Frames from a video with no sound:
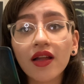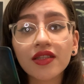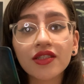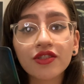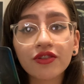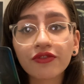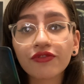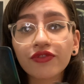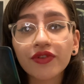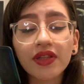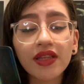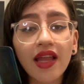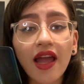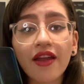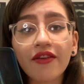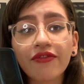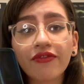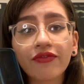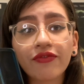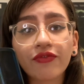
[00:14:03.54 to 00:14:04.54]
different
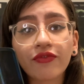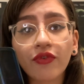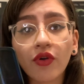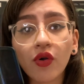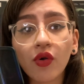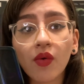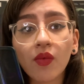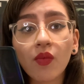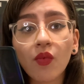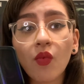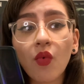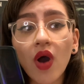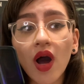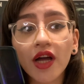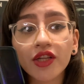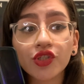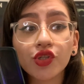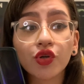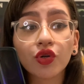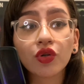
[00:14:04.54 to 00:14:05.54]
life from
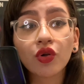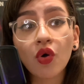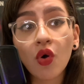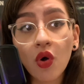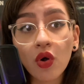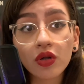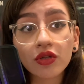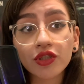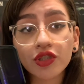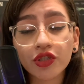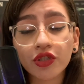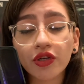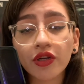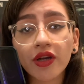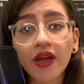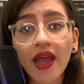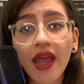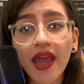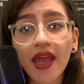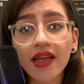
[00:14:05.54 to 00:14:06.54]
what your
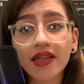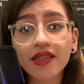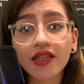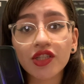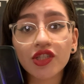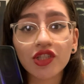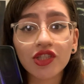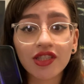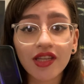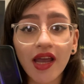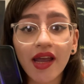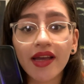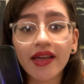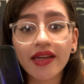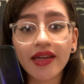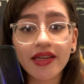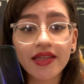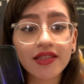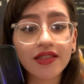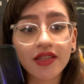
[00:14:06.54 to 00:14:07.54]
culture and the
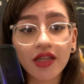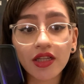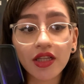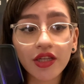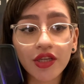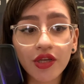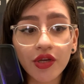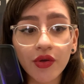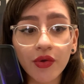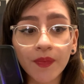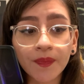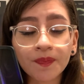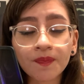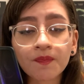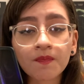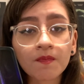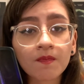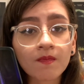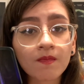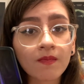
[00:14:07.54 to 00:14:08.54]
society is telling you.
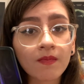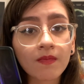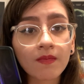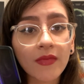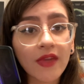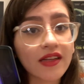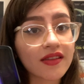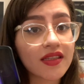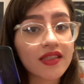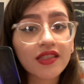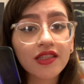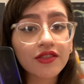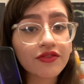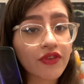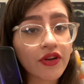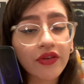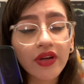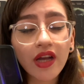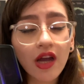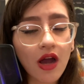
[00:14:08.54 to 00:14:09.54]
This is
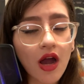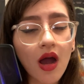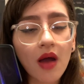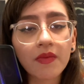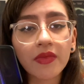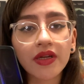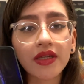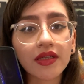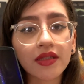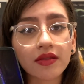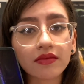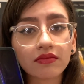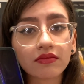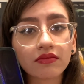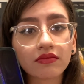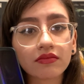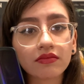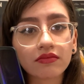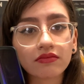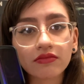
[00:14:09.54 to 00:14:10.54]
very common.
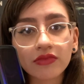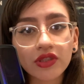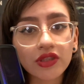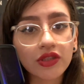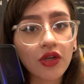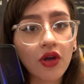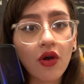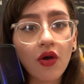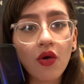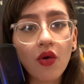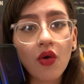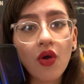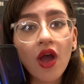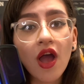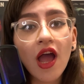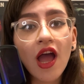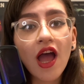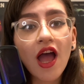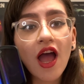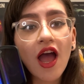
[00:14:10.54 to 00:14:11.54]
So
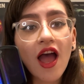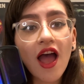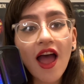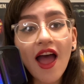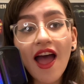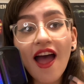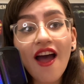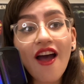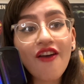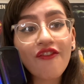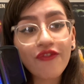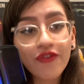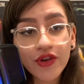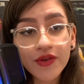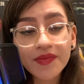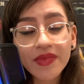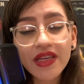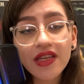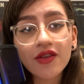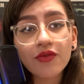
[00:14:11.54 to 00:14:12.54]

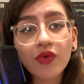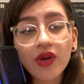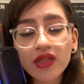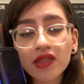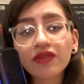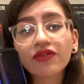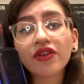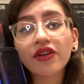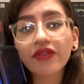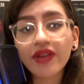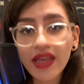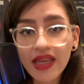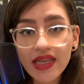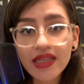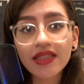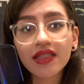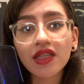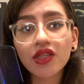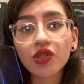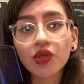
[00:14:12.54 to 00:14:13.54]
for me, it was very
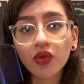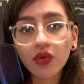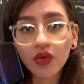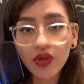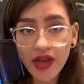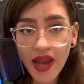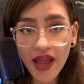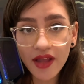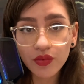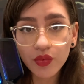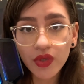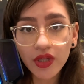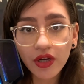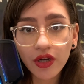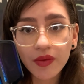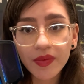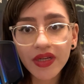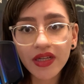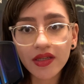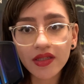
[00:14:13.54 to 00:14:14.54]
easy to connect with
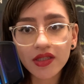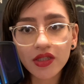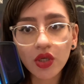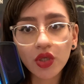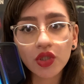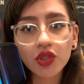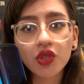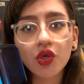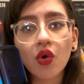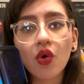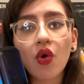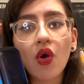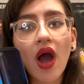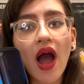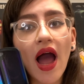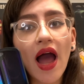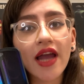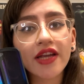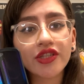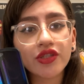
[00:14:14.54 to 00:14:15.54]
her because although
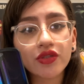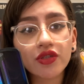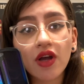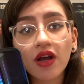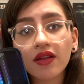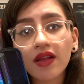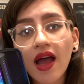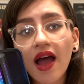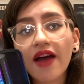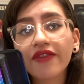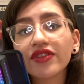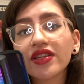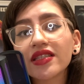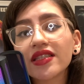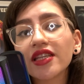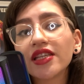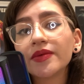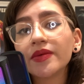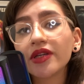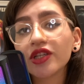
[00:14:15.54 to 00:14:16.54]
I do not have the
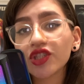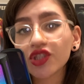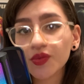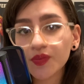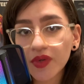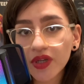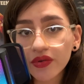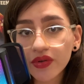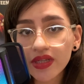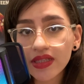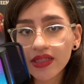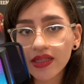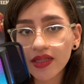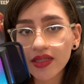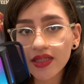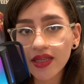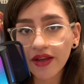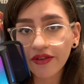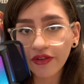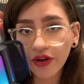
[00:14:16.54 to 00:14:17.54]
same
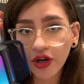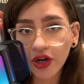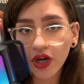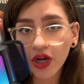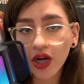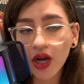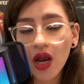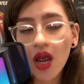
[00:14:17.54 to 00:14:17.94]
experiences of her,